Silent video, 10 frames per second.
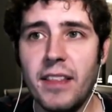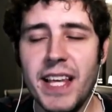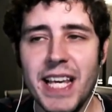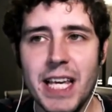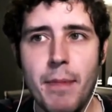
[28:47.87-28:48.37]

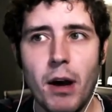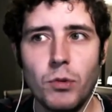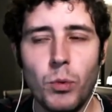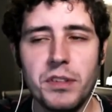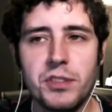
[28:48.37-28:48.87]
and the E
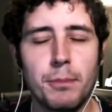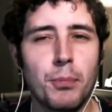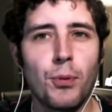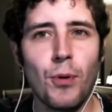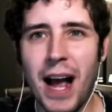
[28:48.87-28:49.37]
mount was
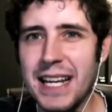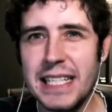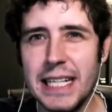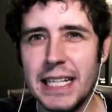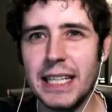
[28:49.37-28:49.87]

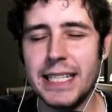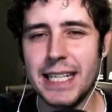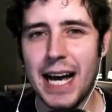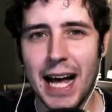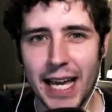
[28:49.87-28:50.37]

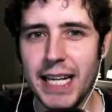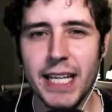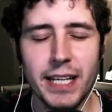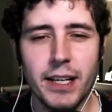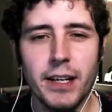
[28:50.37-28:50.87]
surprisingly
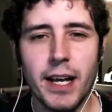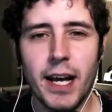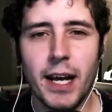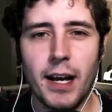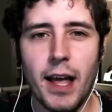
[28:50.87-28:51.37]
tiny,
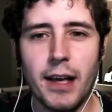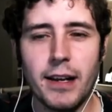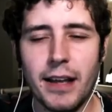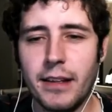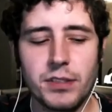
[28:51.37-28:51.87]
uh,
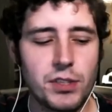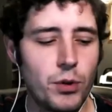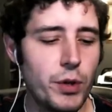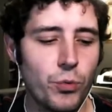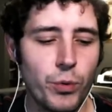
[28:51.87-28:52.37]
and I think
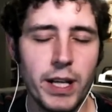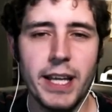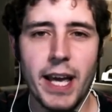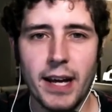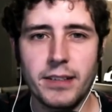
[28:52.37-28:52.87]
Sony
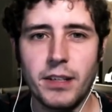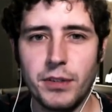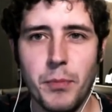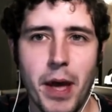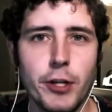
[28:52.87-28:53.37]
really had
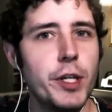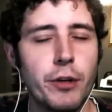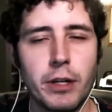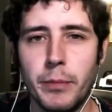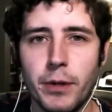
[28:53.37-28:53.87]
to do some
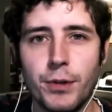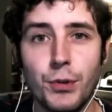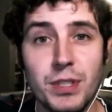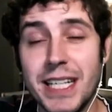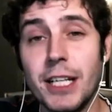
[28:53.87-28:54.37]
engineering
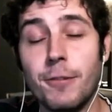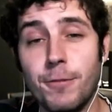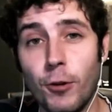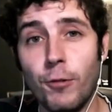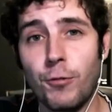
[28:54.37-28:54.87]
miracles to
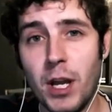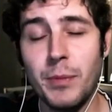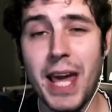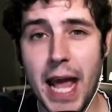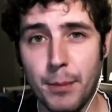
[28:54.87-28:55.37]
get a full
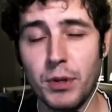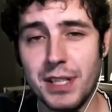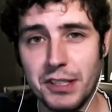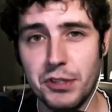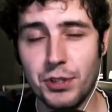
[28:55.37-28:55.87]
frame
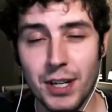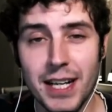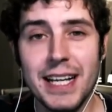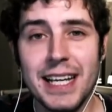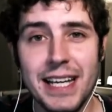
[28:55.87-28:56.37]
camera
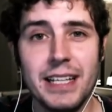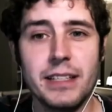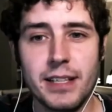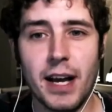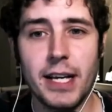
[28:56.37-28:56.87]
sensor
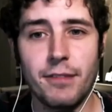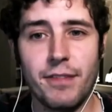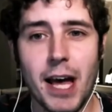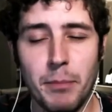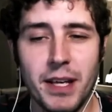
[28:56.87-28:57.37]

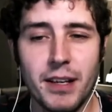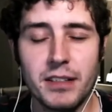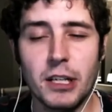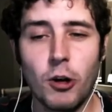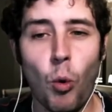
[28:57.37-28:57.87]
inside of that
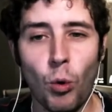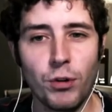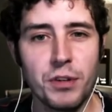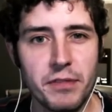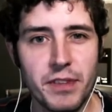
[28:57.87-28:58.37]
because the
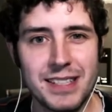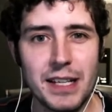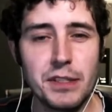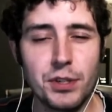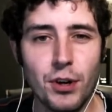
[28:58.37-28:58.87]
corners of
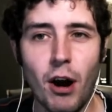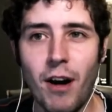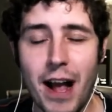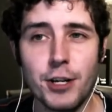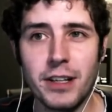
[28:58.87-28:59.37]
the
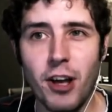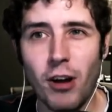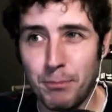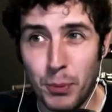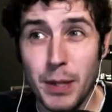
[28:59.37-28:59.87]
sensor are
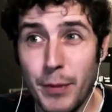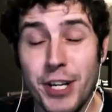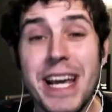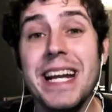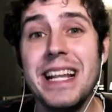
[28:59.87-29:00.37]
actually
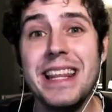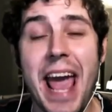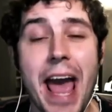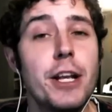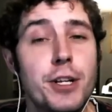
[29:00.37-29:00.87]
pretty much
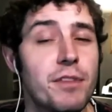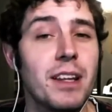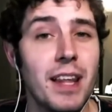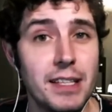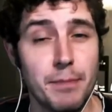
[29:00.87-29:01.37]
hitting the
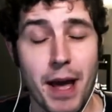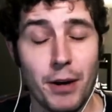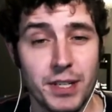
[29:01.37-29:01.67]
edge of the lens